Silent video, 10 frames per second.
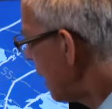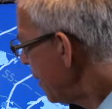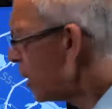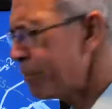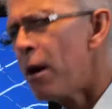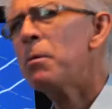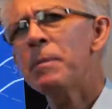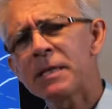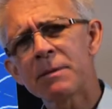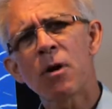There'll probably
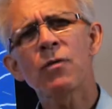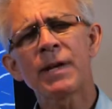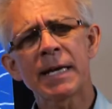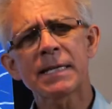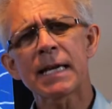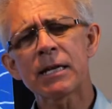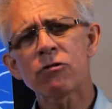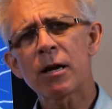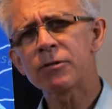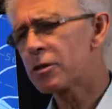be some overnights getting
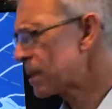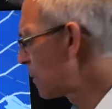down to some